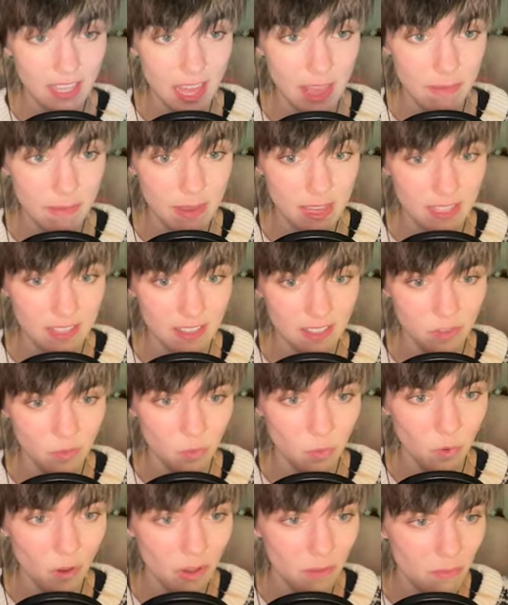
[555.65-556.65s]
That means there's
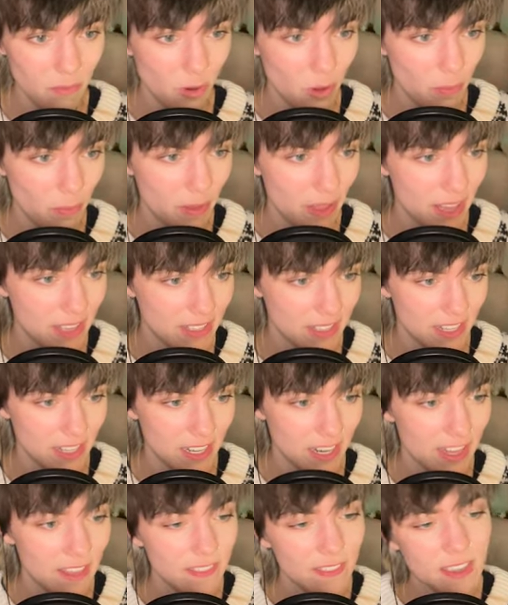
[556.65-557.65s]
one more
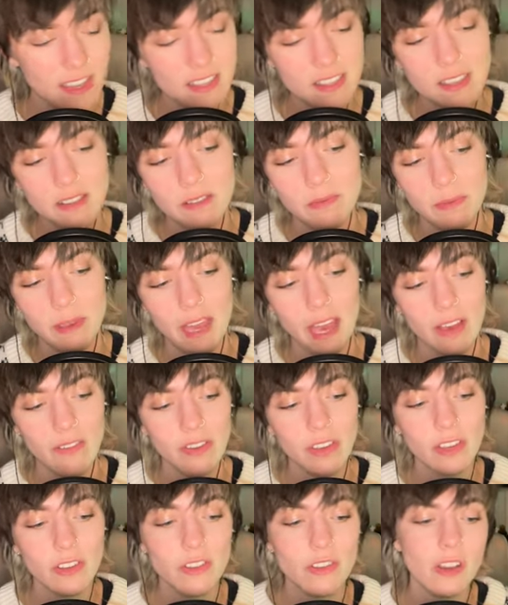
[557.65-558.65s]
person, and they seem to be
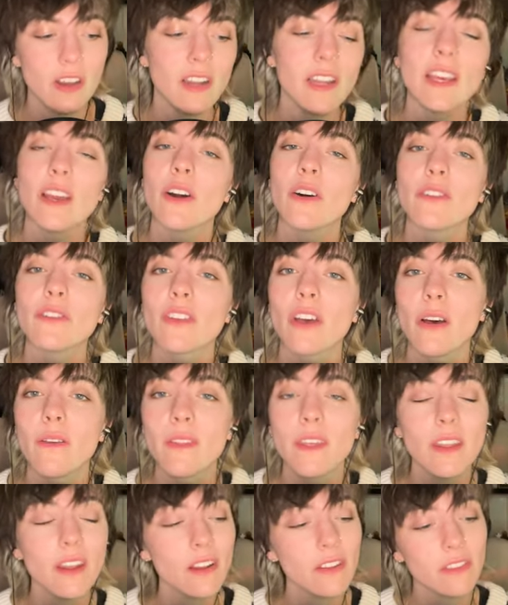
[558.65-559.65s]
having a jolly old
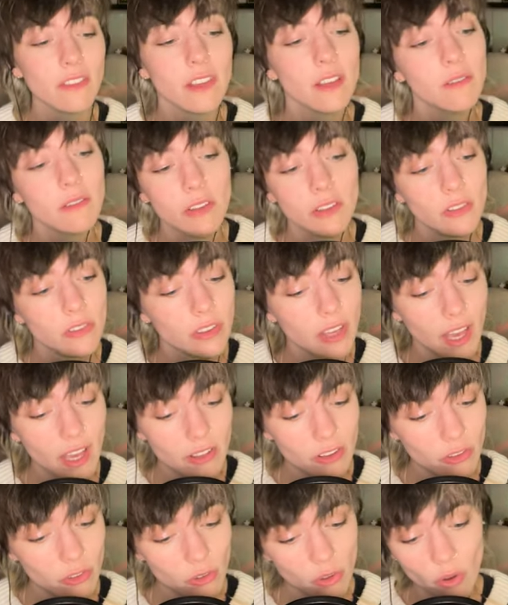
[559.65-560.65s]
time. They don't seem too
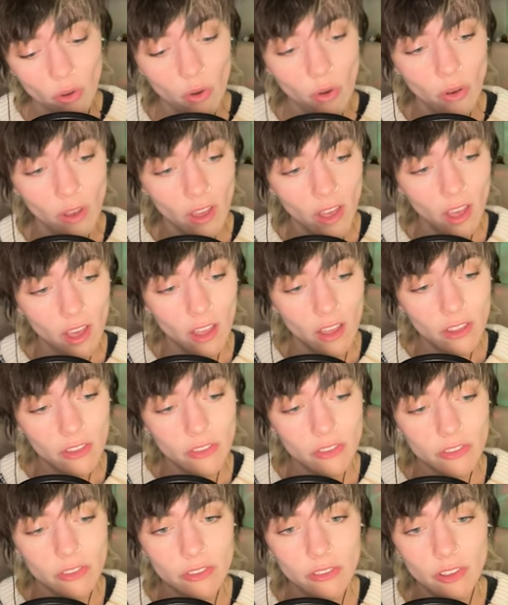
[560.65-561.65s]
scared at all.
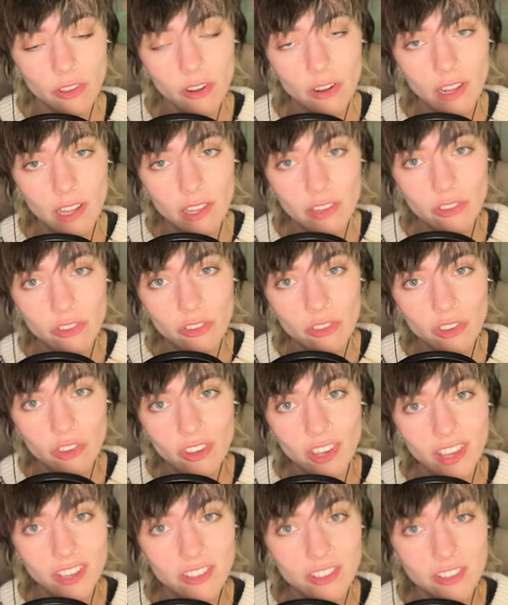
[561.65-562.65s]
So let's
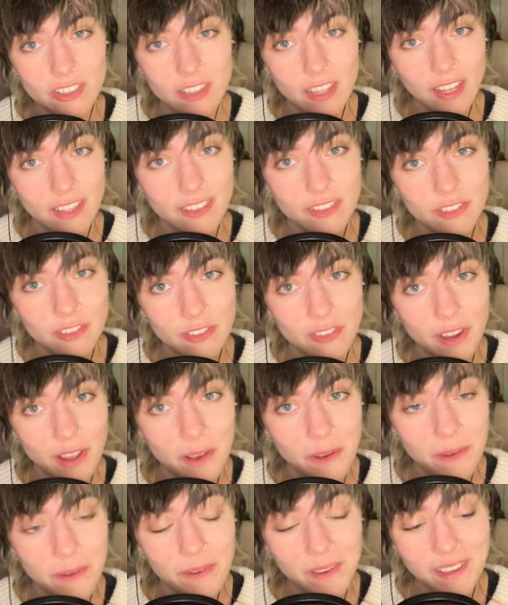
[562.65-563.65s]
change that,
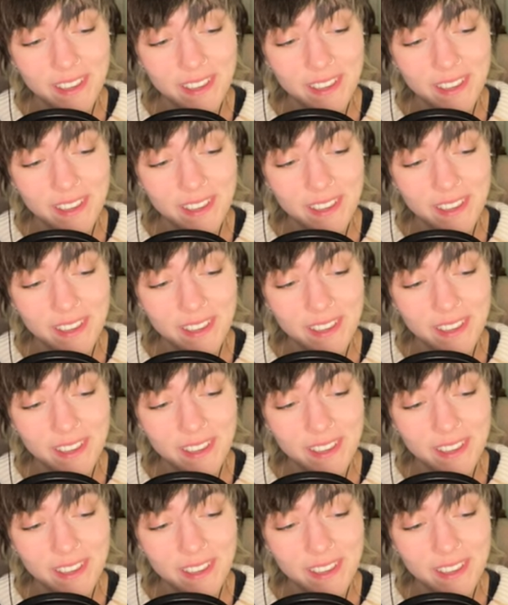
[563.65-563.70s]
shall we?